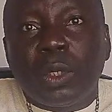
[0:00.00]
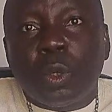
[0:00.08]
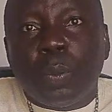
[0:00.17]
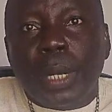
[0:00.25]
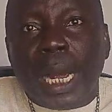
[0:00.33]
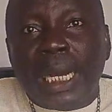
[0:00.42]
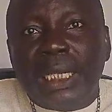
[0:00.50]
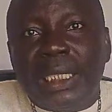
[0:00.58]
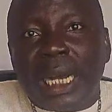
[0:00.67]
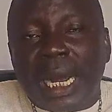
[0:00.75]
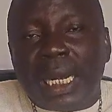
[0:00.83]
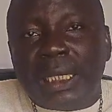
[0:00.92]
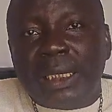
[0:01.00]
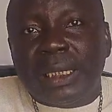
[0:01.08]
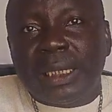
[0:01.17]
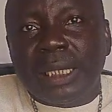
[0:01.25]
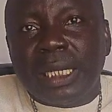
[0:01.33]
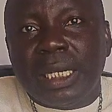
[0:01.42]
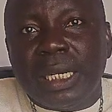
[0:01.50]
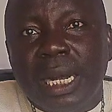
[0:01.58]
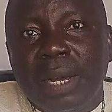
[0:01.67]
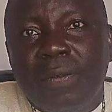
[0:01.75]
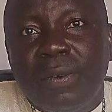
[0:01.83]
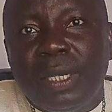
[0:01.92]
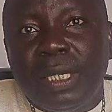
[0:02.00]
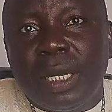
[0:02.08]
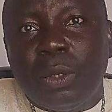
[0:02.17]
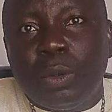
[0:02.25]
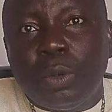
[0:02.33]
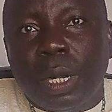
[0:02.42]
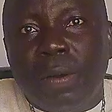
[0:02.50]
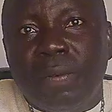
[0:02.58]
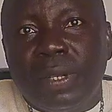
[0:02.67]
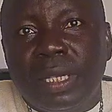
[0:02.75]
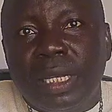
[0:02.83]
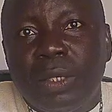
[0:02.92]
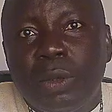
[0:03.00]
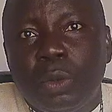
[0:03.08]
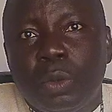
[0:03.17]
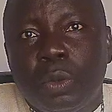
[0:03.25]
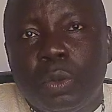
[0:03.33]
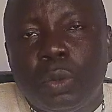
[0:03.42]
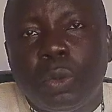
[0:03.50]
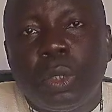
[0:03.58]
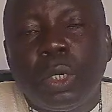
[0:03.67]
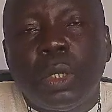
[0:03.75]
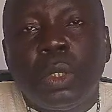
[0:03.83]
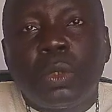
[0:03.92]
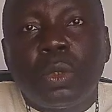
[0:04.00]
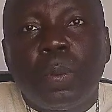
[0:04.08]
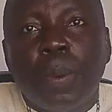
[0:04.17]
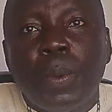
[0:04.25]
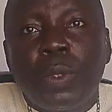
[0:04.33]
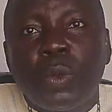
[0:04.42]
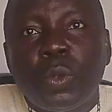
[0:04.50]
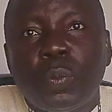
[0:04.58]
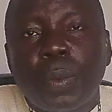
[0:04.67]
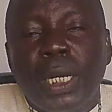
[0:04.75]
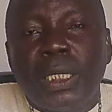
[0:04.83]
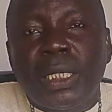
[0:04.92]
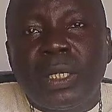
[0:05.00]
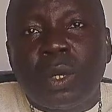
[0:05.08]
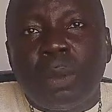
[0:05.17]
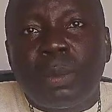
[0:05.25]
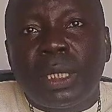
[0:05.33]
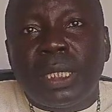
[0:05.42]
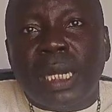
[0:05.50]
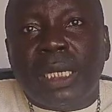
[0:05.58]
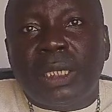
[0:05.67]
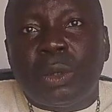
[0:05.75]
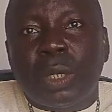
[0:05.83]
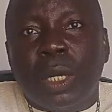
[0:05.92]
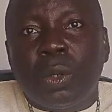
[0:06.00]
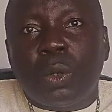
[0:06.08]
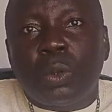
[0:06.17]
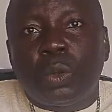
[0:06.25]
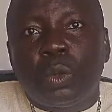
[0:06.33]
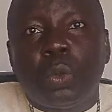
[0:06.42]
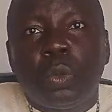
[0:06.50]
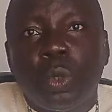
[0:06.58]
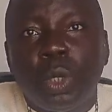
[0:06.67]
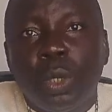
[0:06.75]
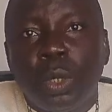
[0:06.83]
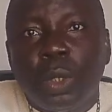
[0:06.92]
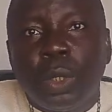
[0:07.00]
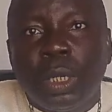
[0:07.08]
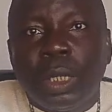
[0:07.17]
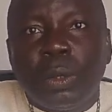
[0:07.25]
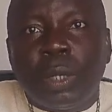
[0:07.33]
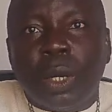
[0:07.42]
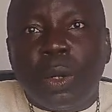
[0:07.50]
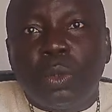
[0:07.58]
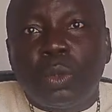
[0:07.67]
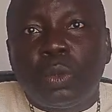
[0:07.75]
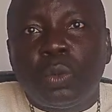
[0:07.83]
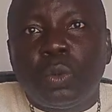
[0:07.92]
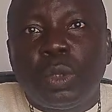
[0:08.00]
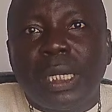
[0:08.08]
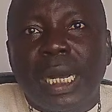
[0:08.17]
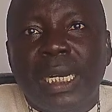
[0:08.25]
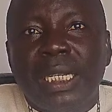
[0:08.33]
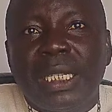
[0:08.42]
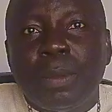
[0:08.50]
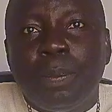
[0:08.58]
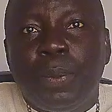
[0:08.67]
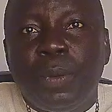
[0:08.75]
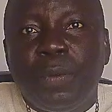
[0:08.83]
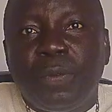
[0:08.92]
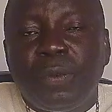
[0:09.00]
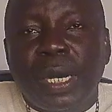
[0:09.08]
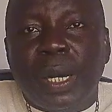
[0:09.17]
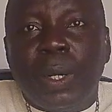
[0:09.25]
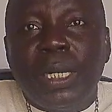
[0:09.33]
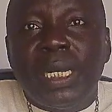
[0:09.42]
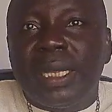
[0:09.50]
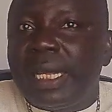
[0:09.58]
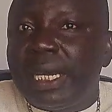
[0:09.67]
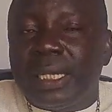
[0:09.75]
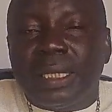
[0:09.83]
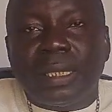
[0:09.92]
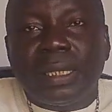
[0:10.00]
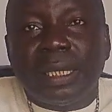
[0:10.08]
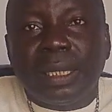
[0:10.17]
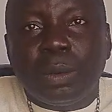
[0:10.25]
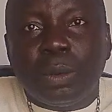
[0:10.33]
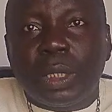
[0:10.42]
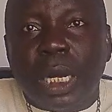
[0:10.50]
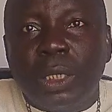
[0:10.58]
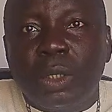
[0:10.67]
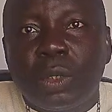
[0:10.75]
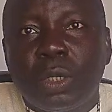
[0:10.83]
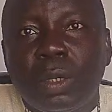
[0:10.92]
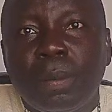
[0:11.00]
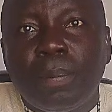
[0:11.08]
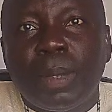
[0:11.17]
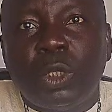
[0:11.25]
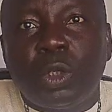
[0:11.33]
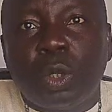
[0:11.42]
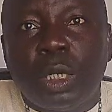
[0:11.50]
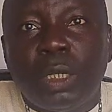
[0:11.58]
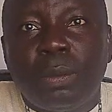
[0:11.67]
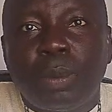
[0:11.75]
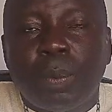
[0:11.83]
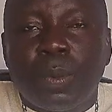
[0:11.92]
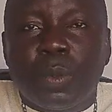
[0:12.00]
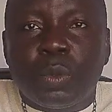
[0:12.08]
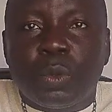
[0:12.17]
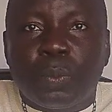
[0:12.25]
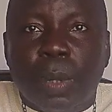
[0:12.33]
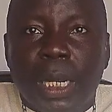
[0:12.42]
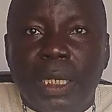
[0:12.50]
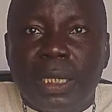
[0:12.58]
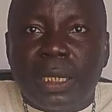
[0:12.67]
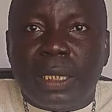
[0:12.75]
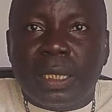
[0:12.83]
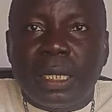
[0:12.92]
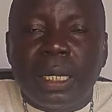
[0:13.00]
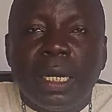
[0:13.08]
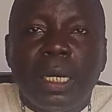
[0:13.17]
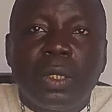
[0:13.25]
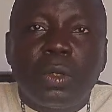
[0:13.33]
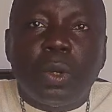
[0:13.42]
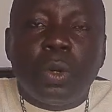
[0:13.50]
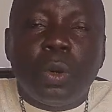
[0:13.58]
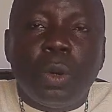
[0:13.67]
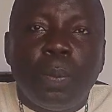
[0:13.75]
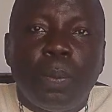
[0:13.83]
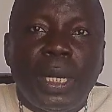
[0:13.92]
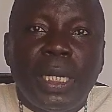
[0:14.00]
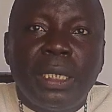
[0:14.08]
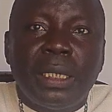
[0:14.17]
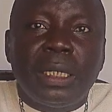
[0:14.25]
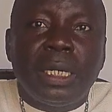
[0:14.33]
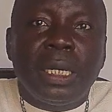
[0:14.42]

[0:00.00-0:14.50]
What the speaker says: to be agile in everything you do. So pepper soup spice is something that you cannot do. You cannot do anything beef or anything without mentioning pepper soup spices. So please,